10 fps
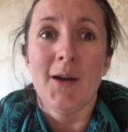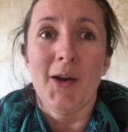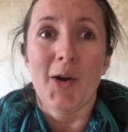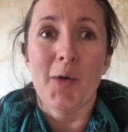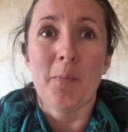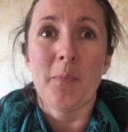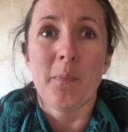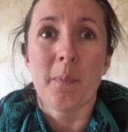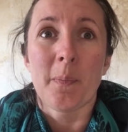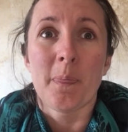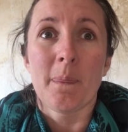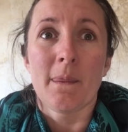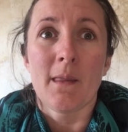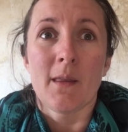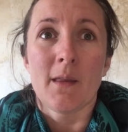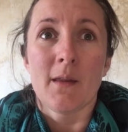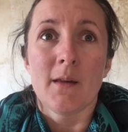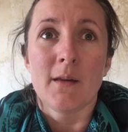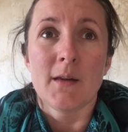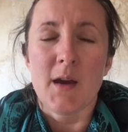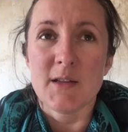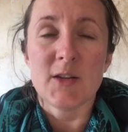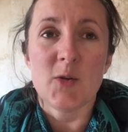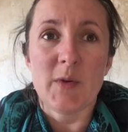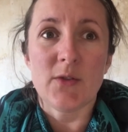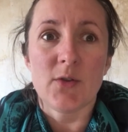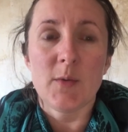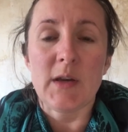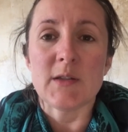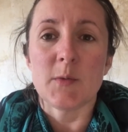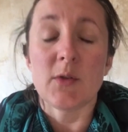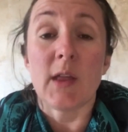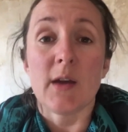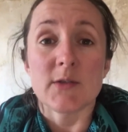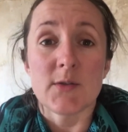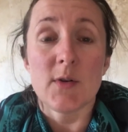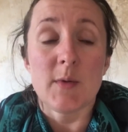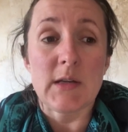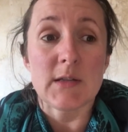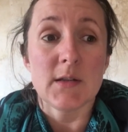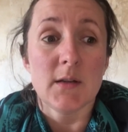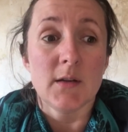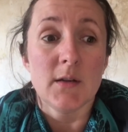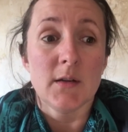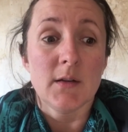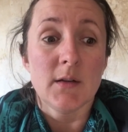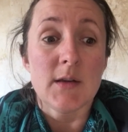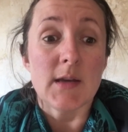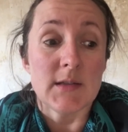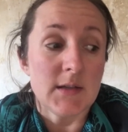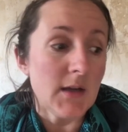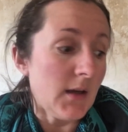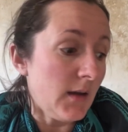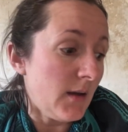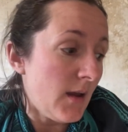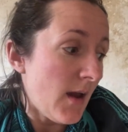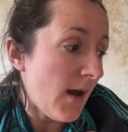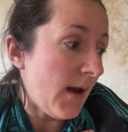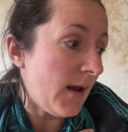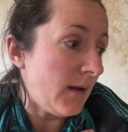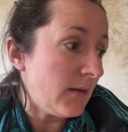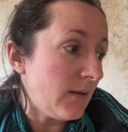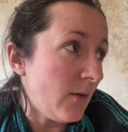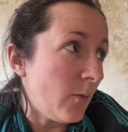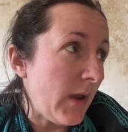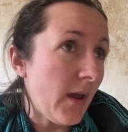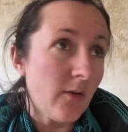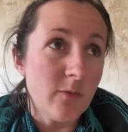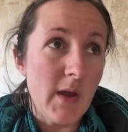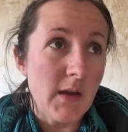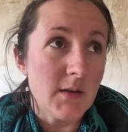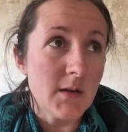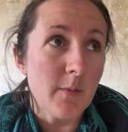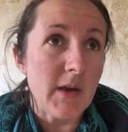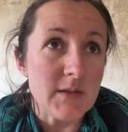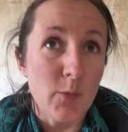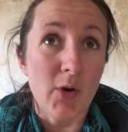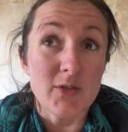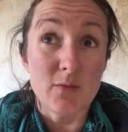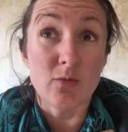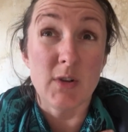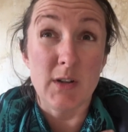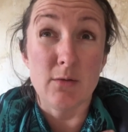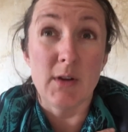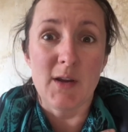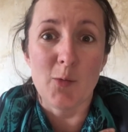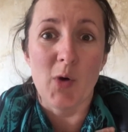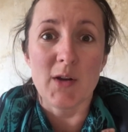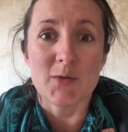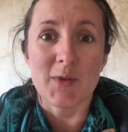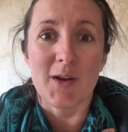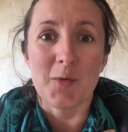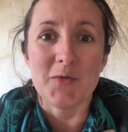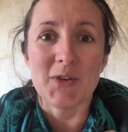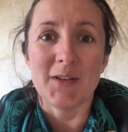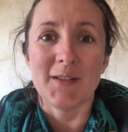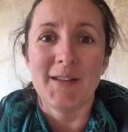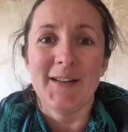Yeah, it's only been 3 weeks. We got the house 3 weeks yesterday, and we have made amazing progress. I'm really, really impressed with how we've done.